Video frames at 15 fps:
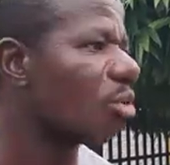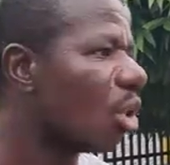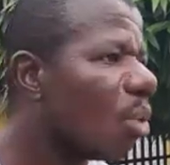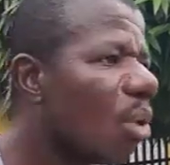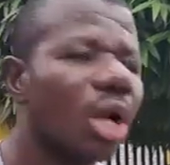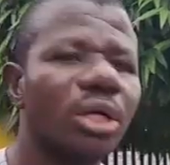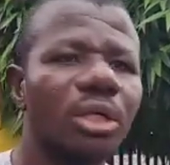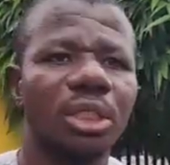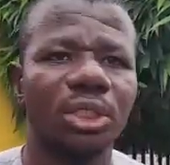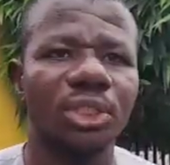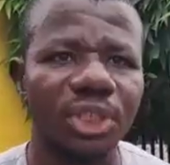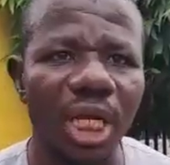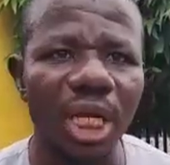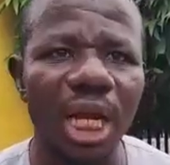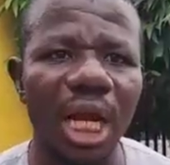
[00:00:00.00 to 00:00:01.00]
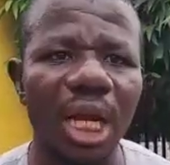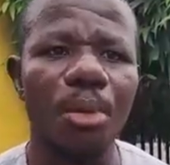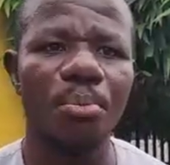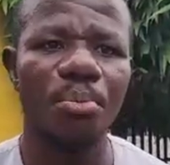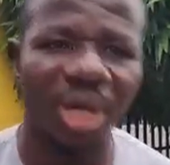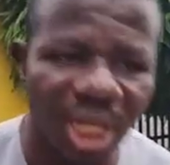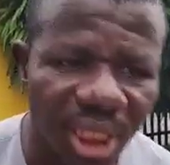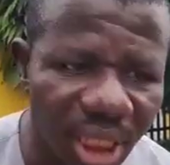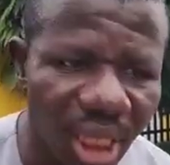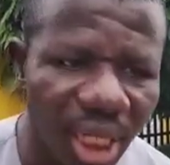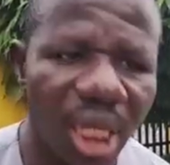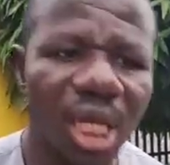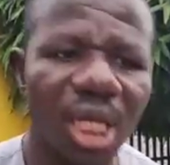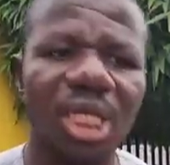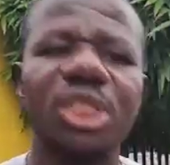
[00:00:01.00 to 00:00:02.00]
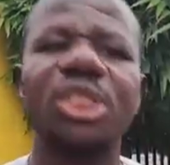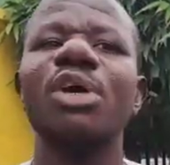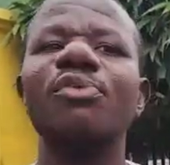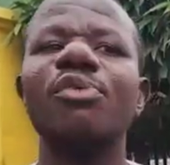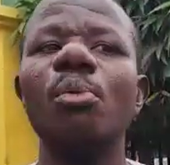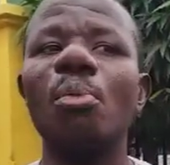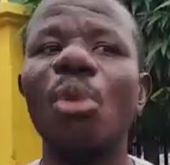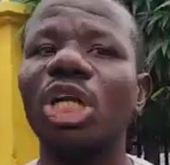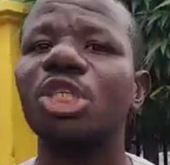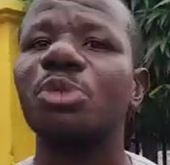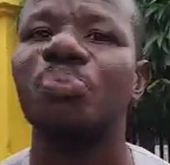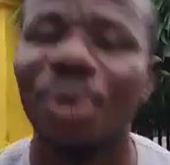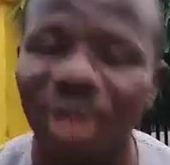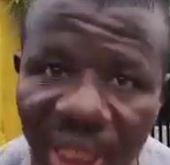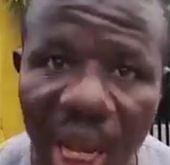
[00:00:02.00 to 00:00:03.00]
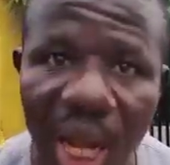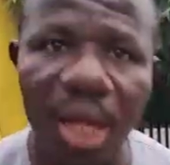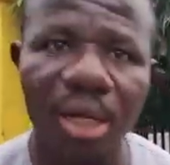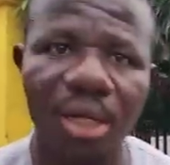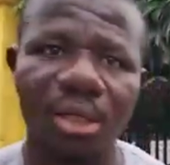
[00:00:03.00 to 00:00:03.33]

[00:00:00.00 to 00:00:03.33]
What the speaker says: go on say that military is even much better